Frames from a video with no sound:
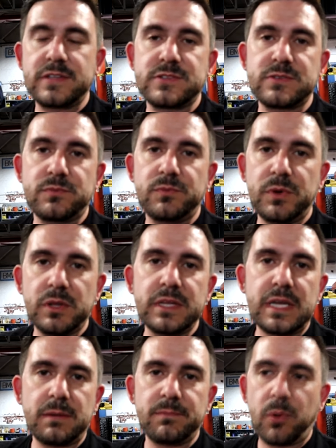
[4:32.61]
that's
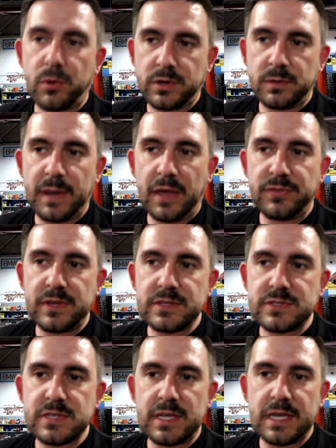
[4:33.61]
really important about
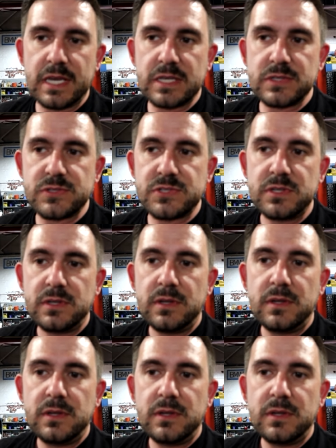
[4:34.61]
this is